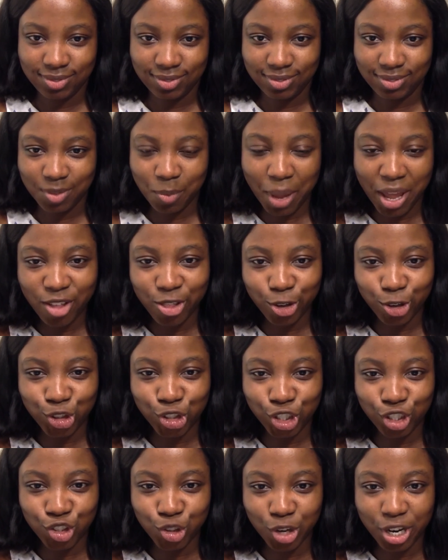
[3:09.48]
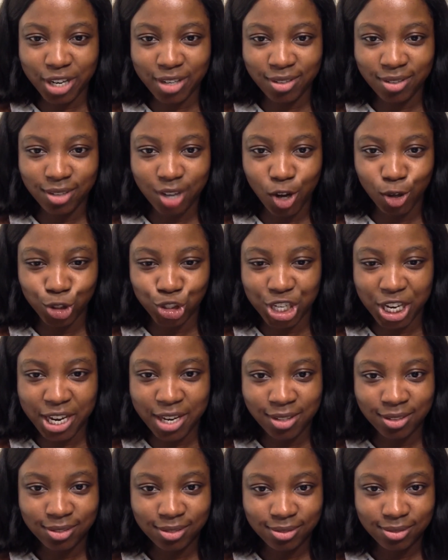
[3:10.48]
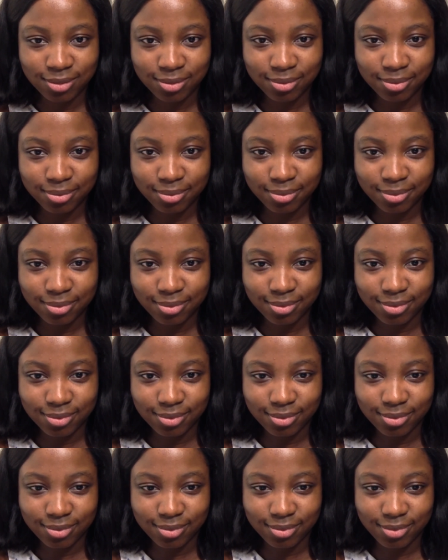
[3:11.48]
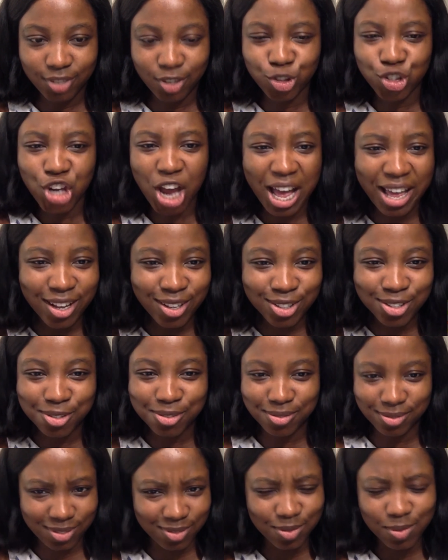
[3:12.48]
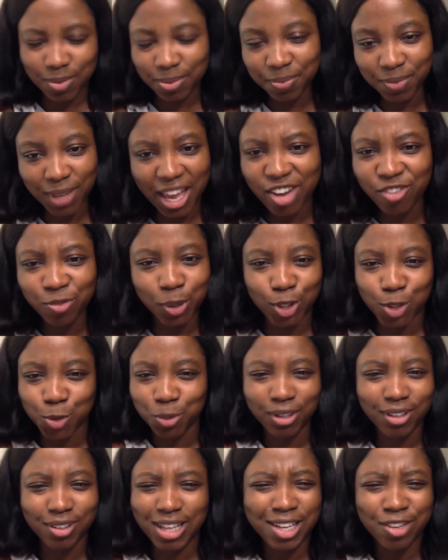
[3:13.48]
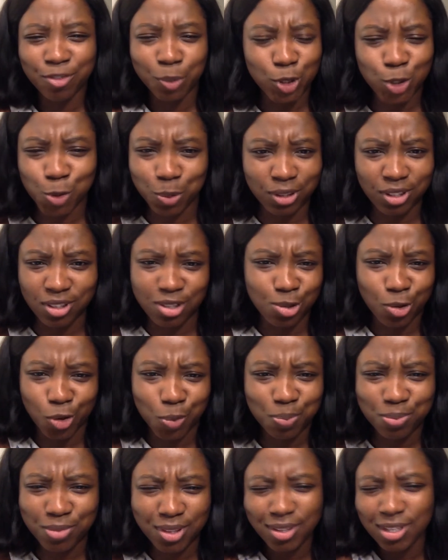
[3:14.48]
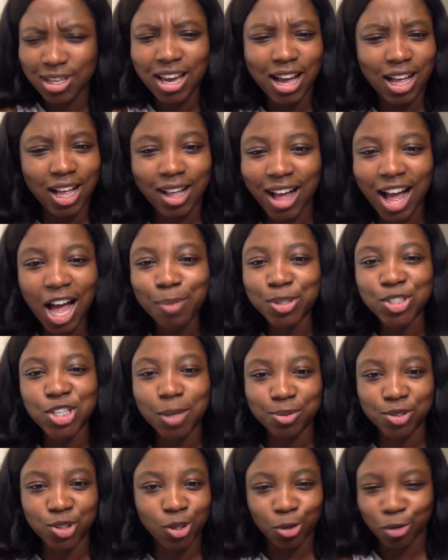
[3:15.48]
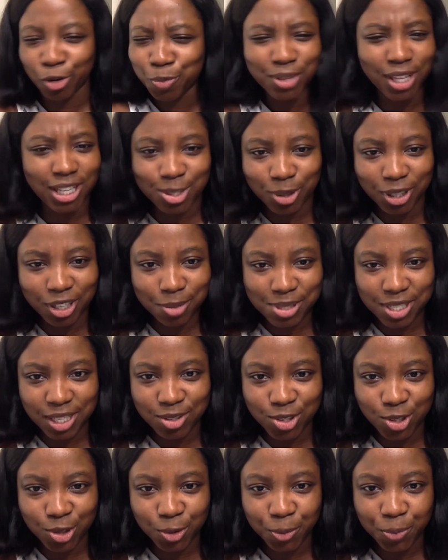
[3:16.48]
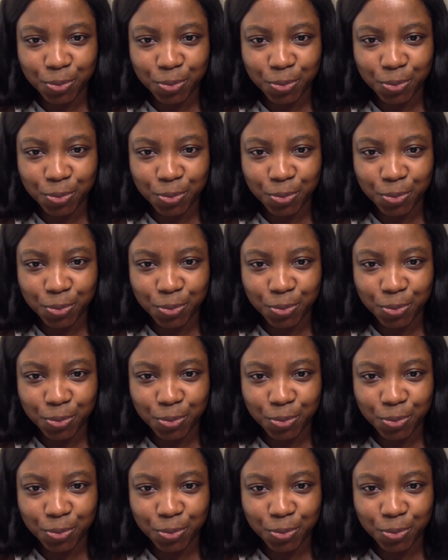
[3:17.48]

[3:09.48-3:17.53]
My other children, Hoshi, or child, I have multiple in this group. I'm adopting the whole group. That's what it comes down to.